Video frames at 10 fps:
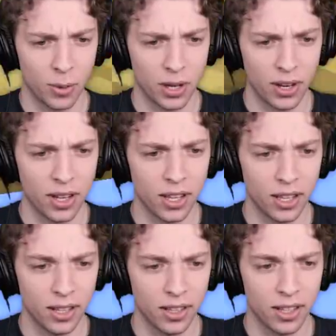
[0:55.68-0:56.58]
so okay. Well,
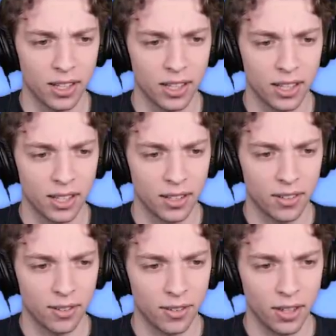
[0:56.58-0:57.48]
he's been
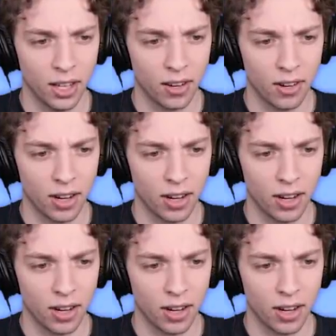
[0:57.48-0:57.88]
working super